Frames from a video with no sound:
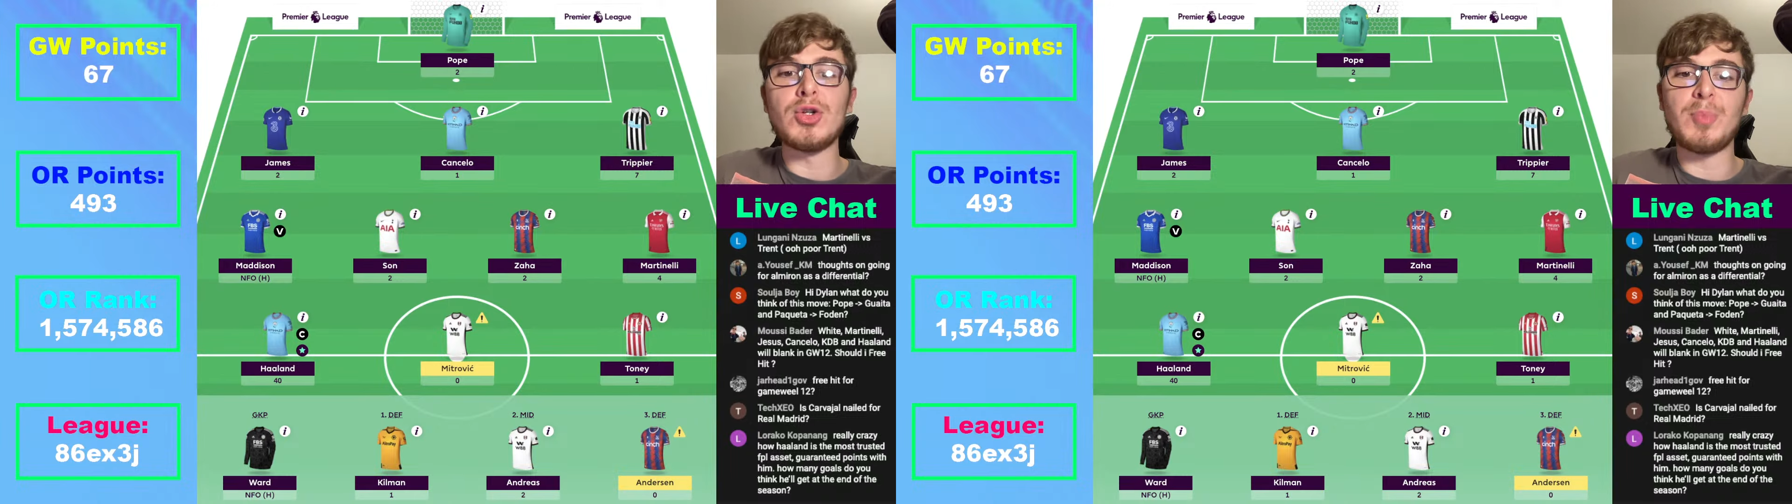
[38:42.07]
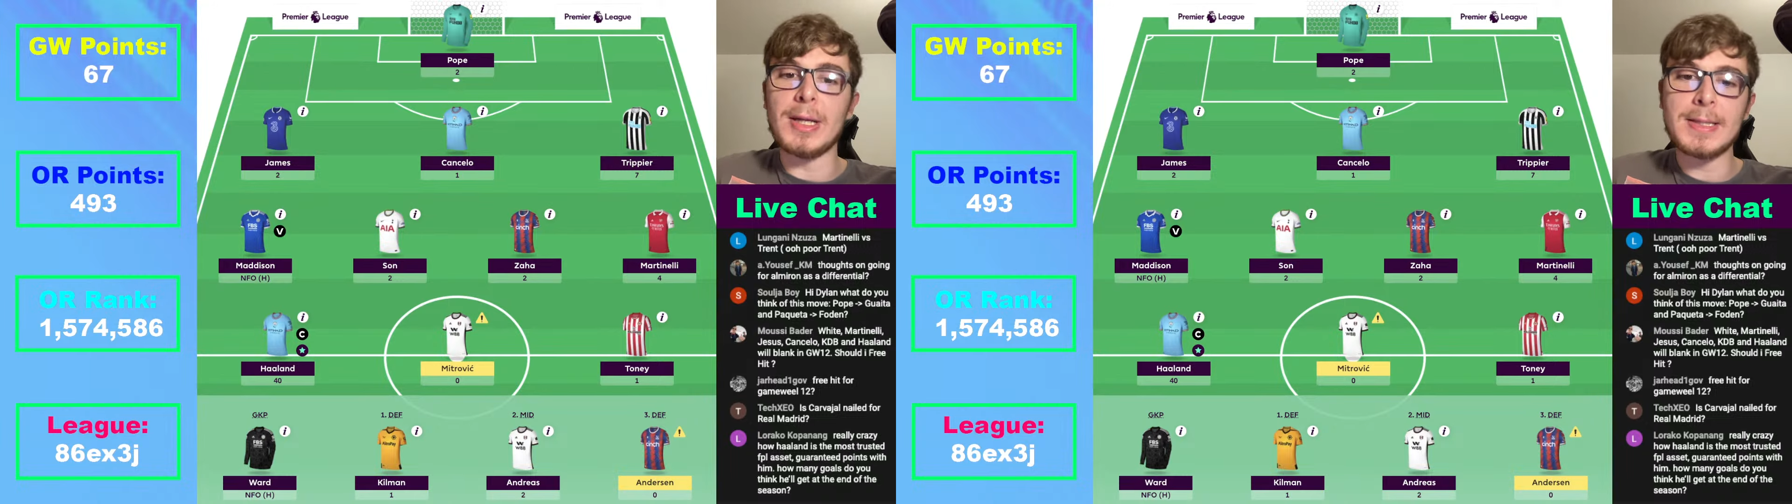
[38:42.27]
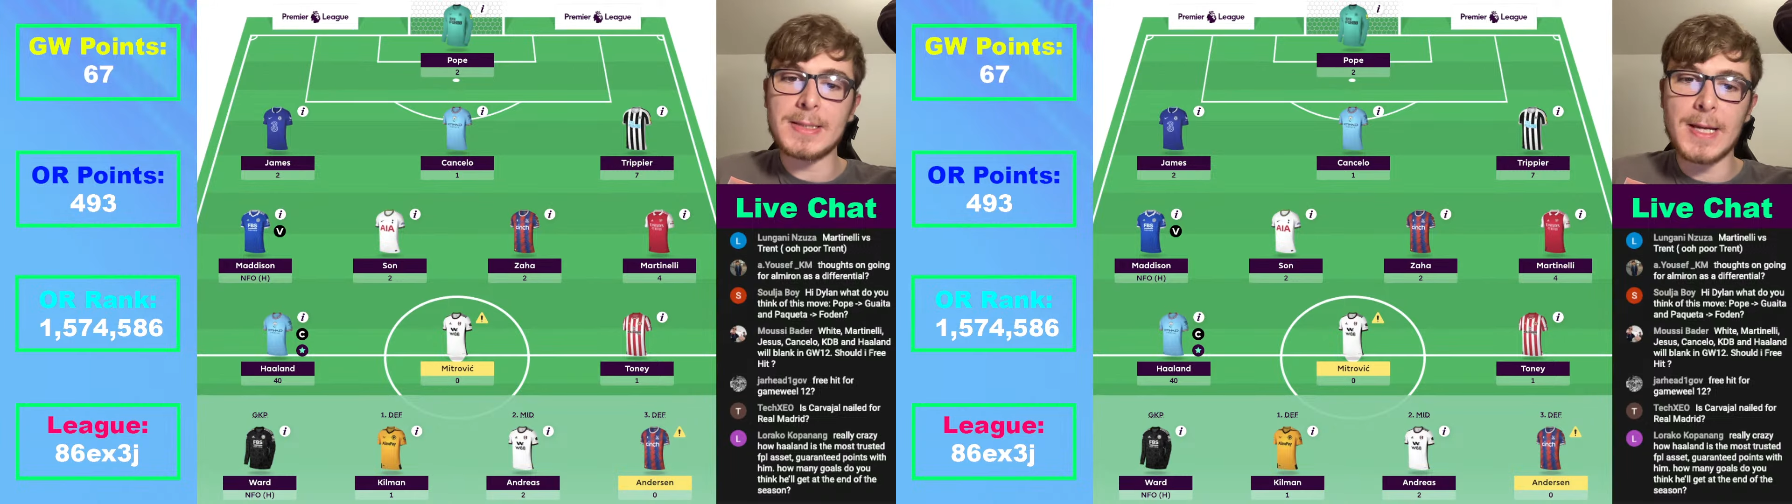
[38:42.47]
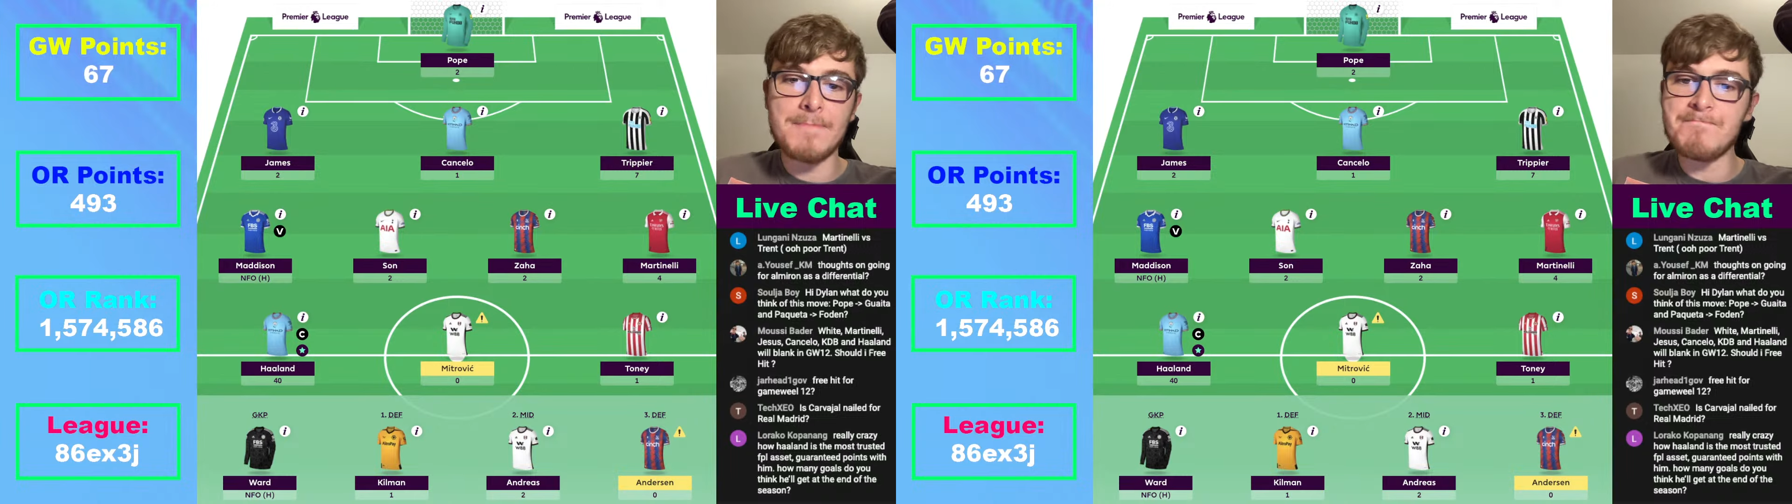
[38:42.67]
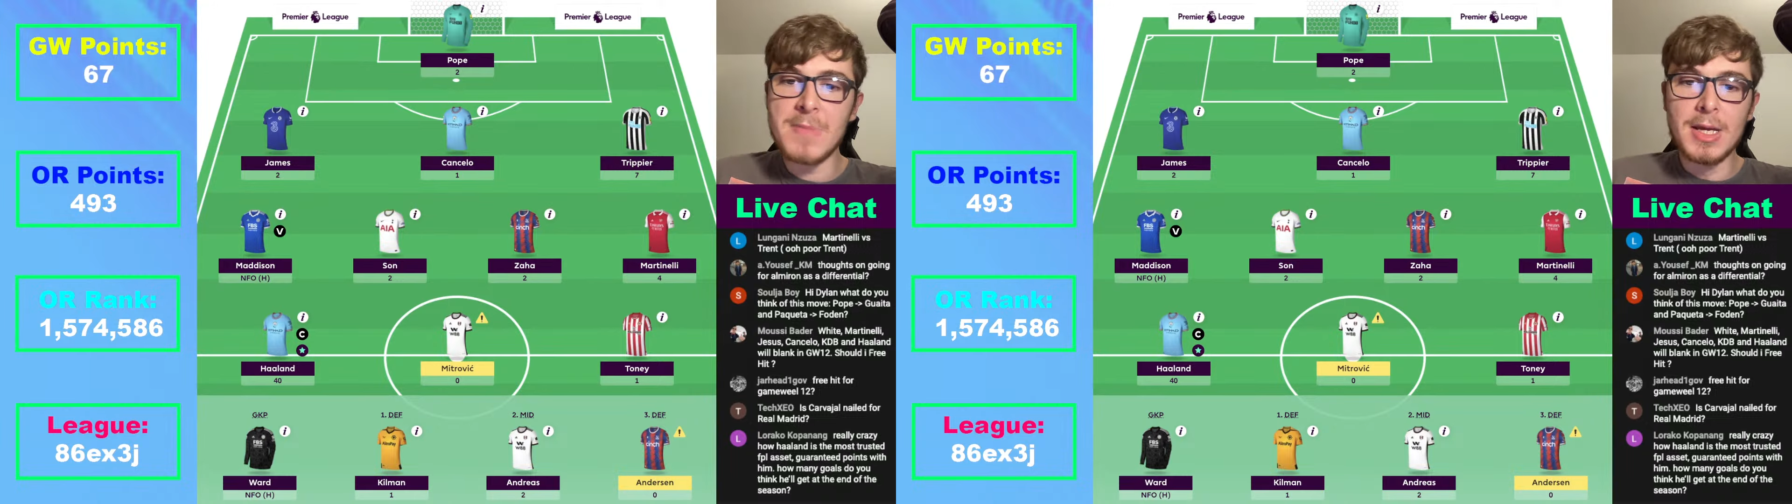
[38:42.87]
but
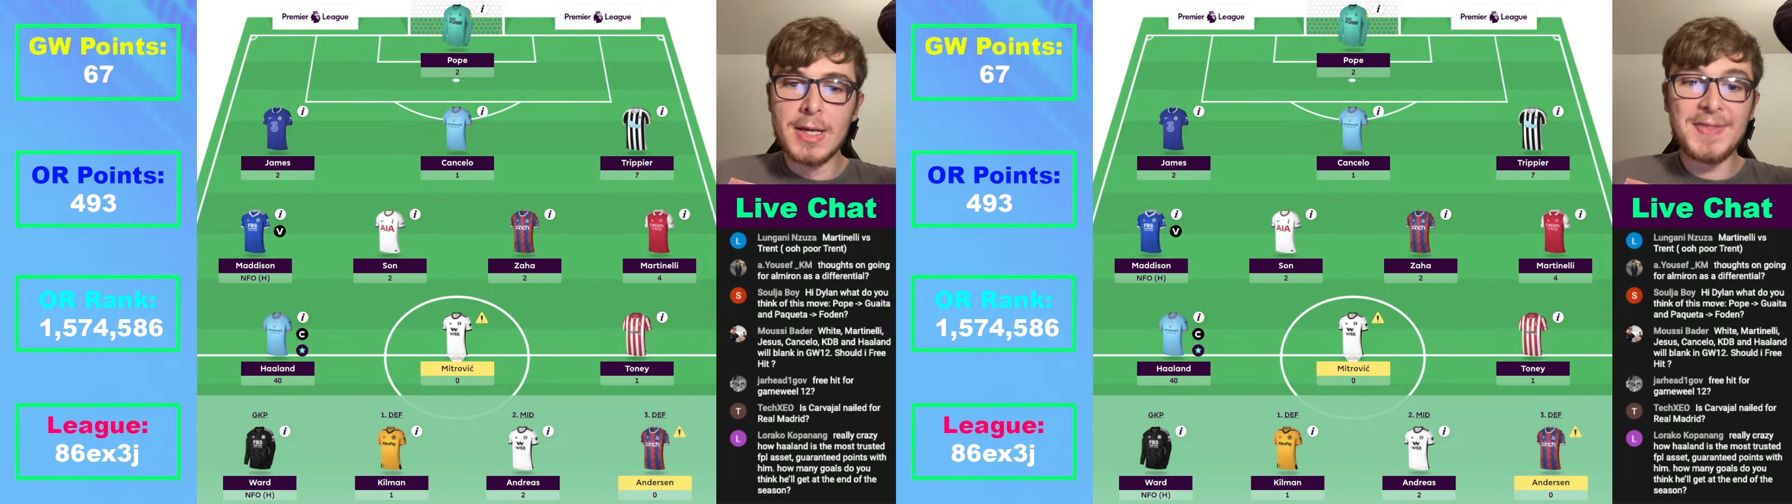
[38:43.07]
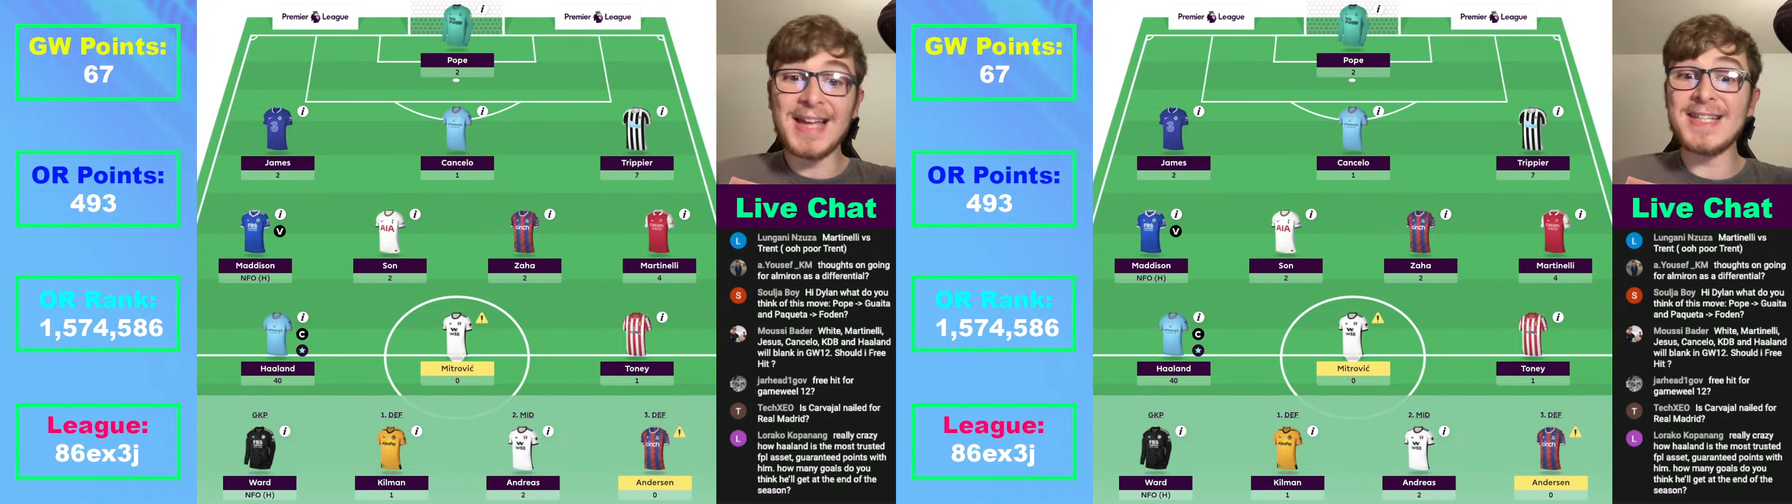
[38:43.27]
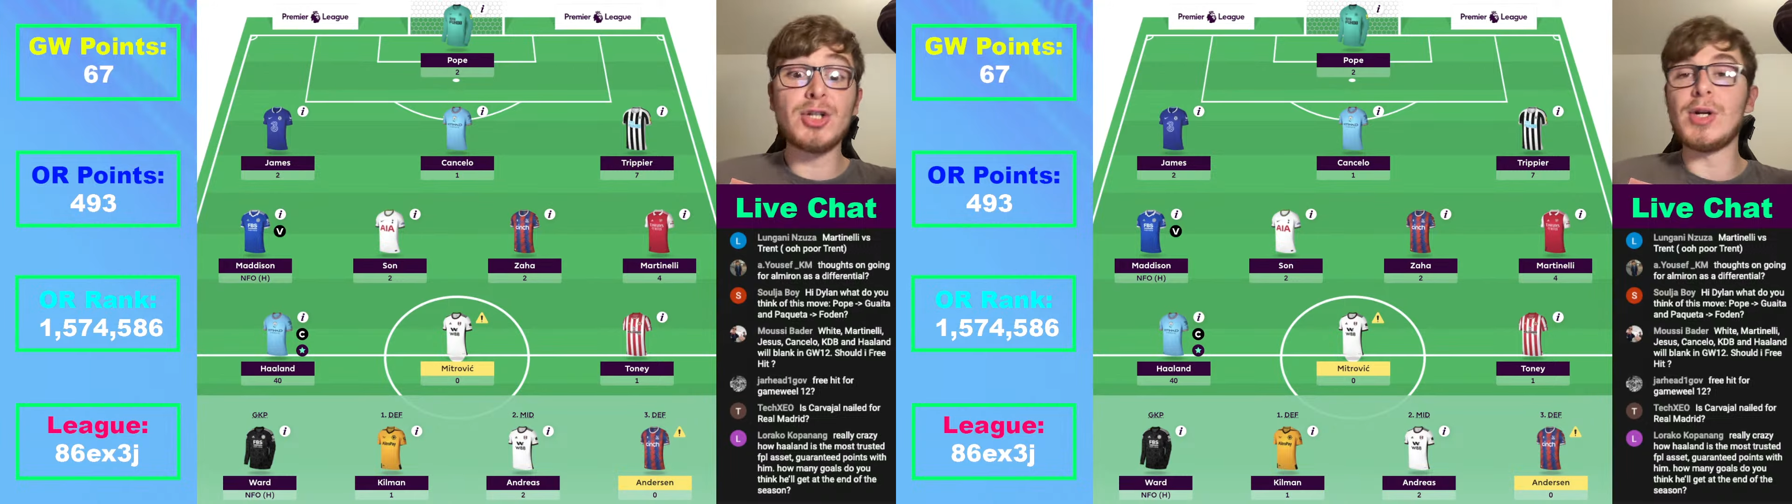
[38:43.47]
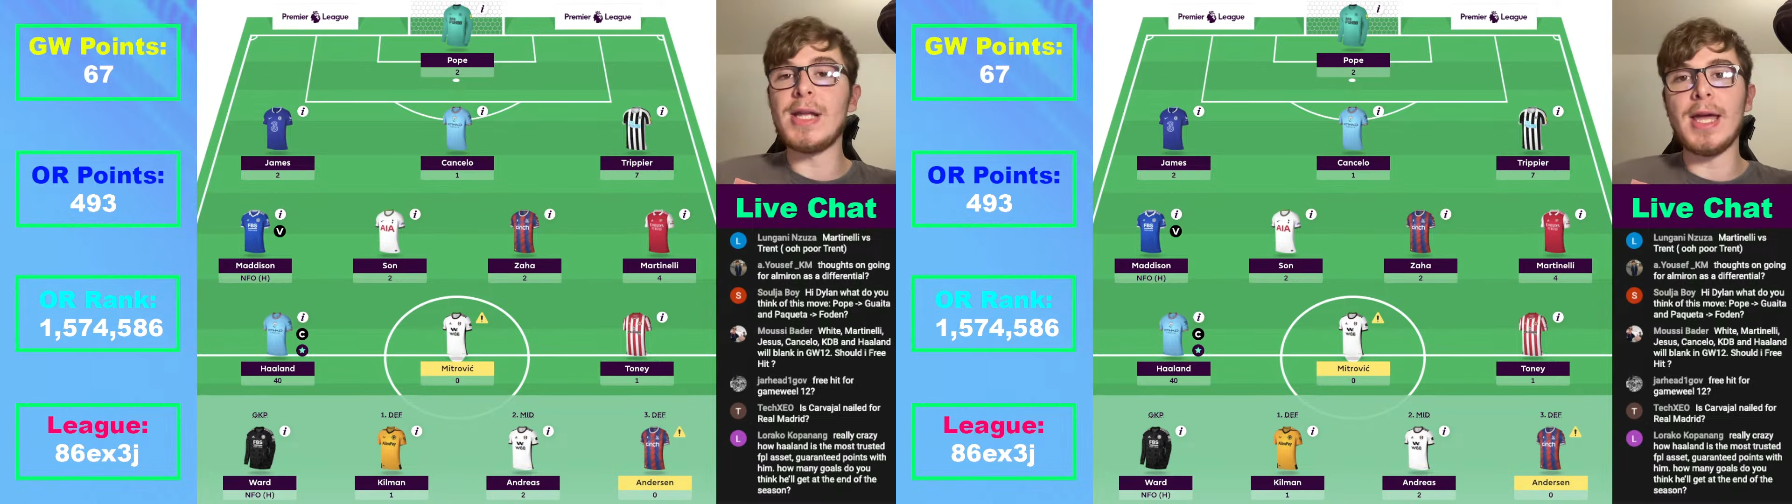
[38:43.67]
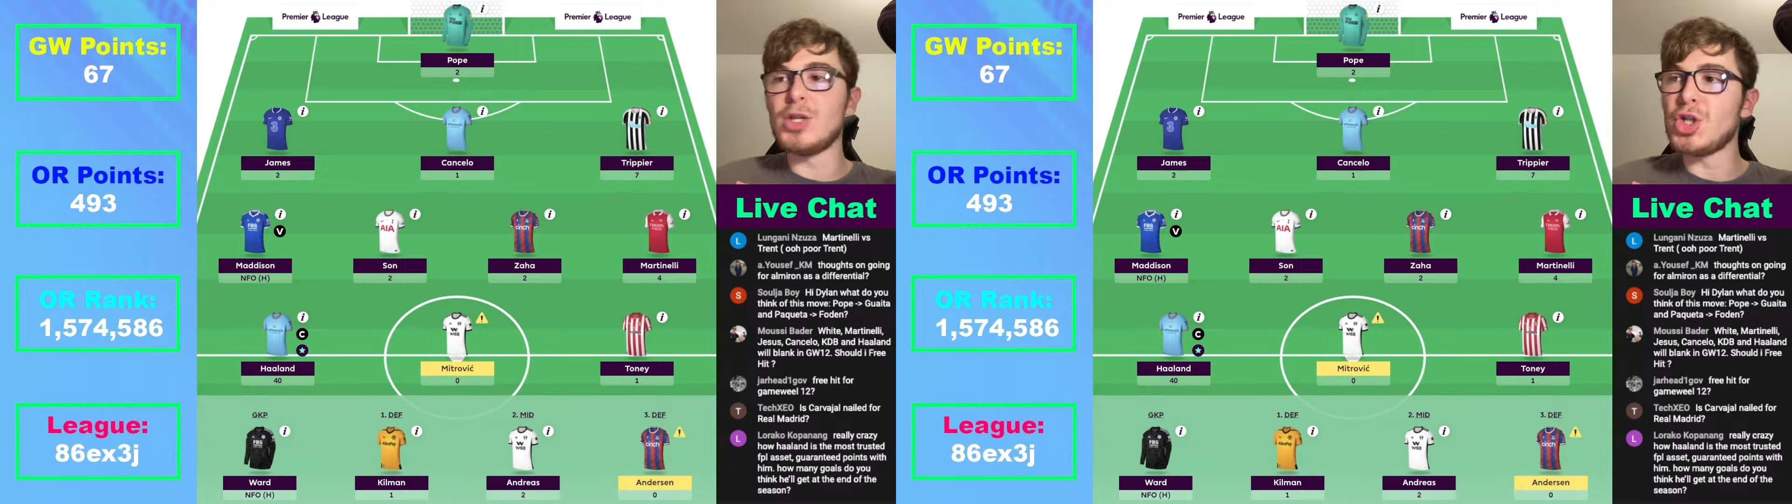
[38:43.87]
that's literally it.